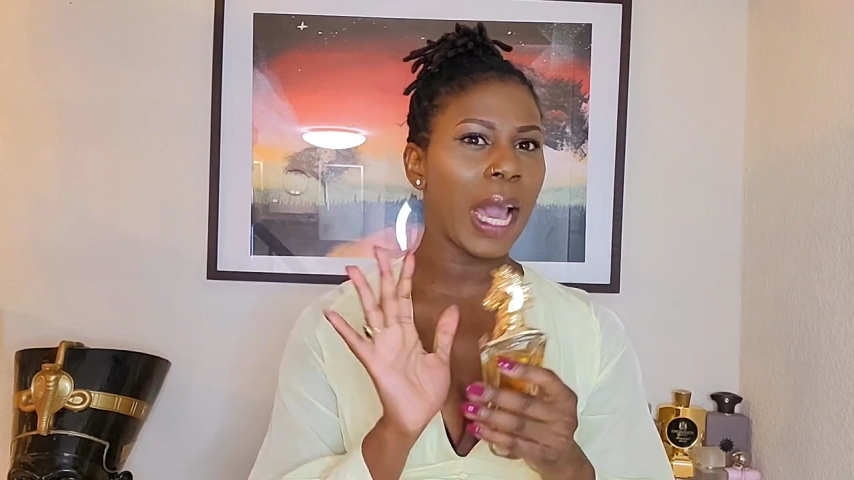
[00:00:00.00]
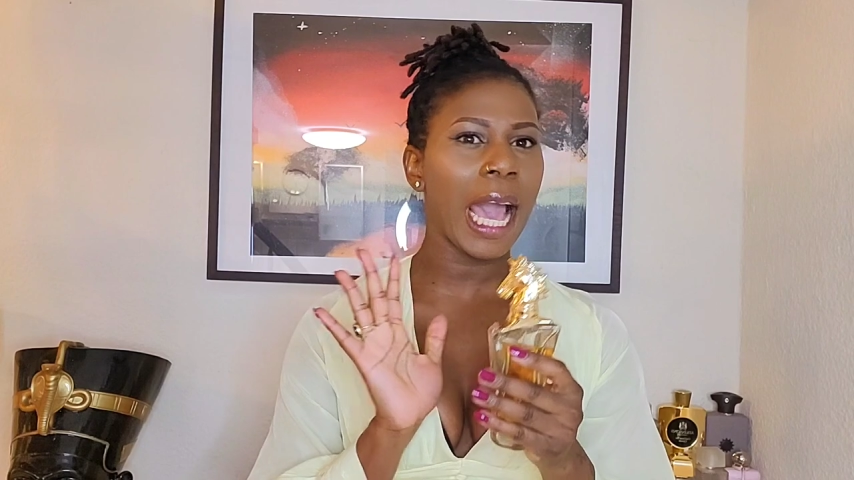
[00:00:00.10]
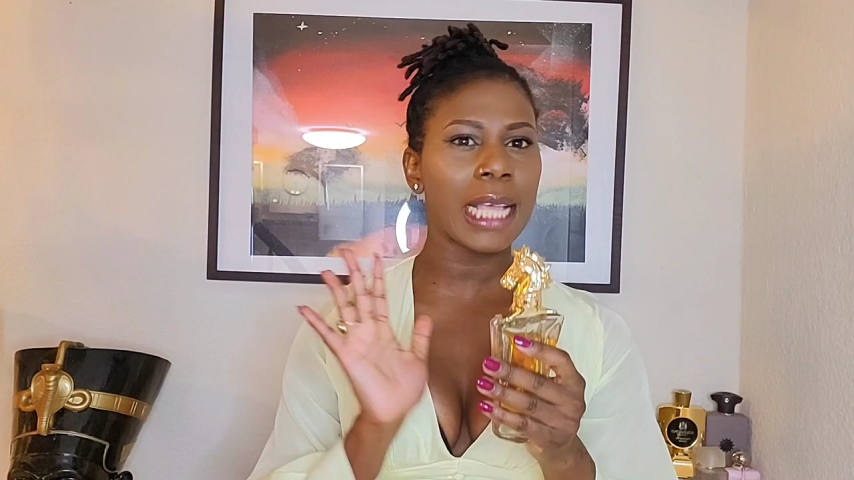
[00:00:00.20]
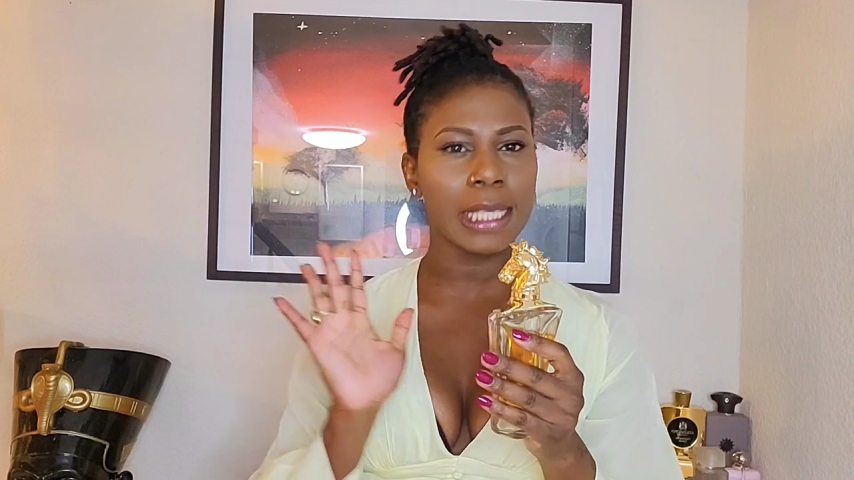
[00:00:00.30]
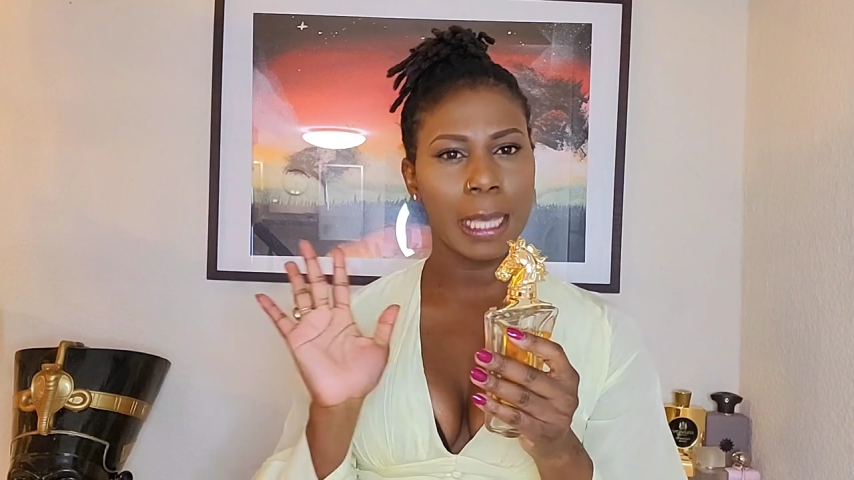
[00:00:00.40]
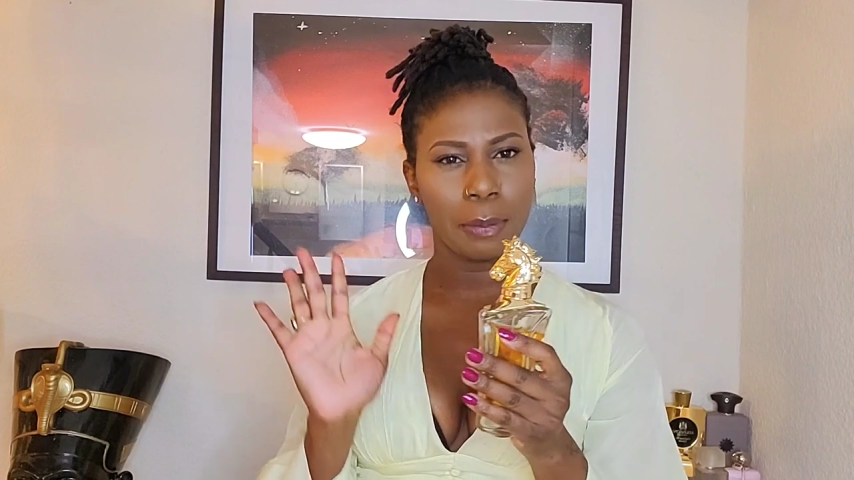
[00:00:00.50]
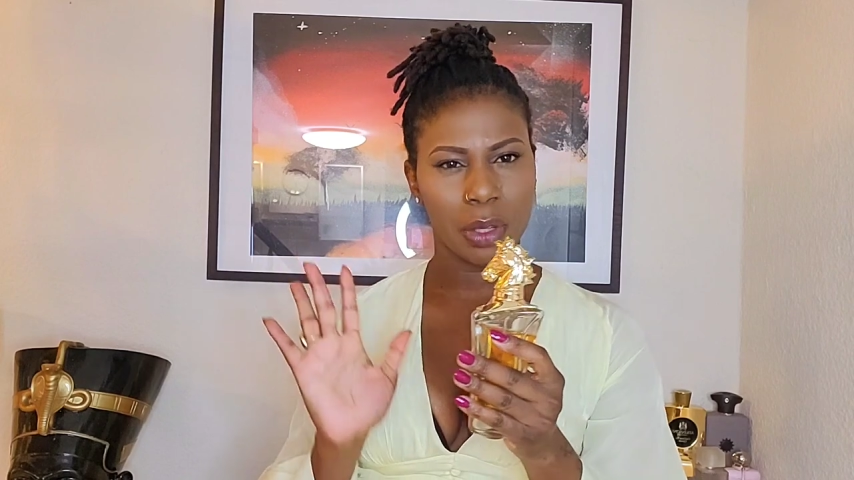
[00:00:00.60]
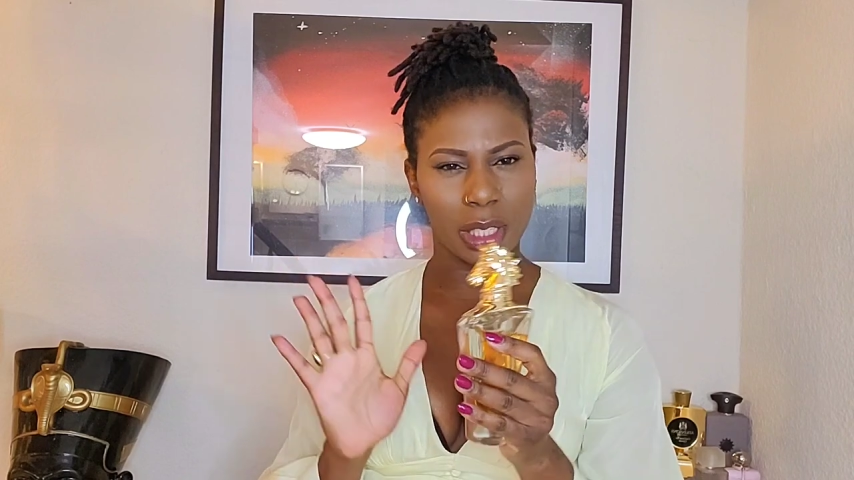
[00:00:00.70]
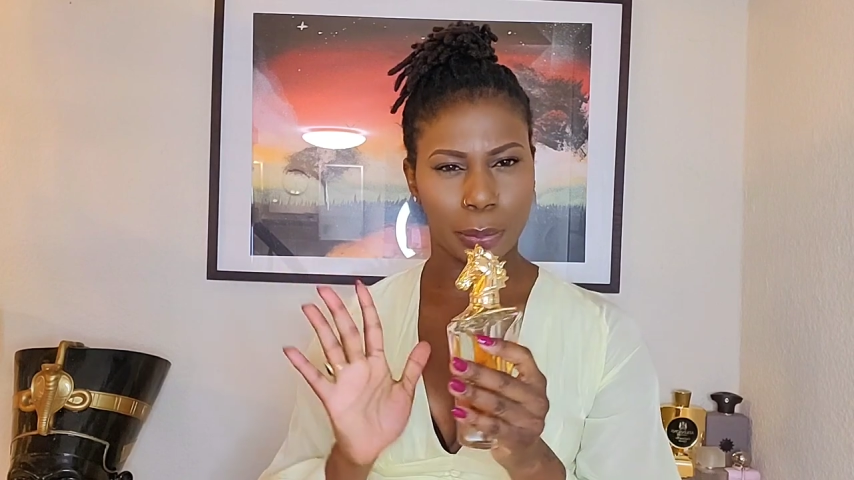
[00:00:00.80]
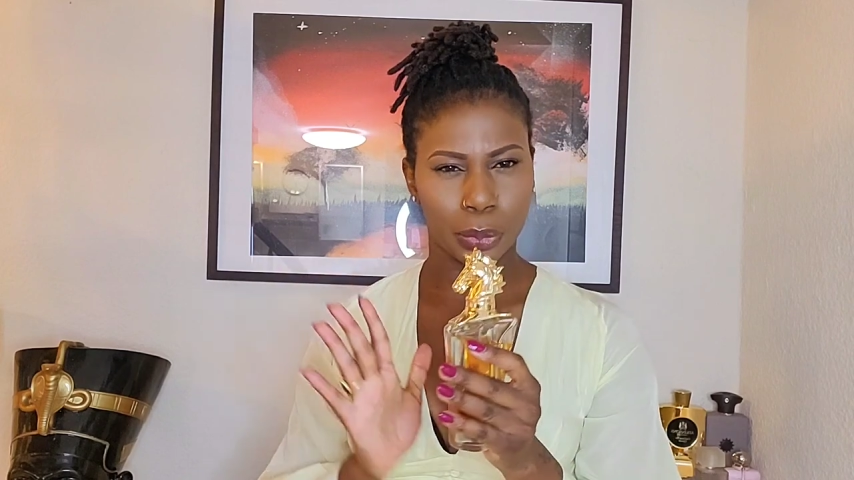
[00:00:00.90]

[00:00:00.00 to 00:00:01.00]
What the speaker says: has a monster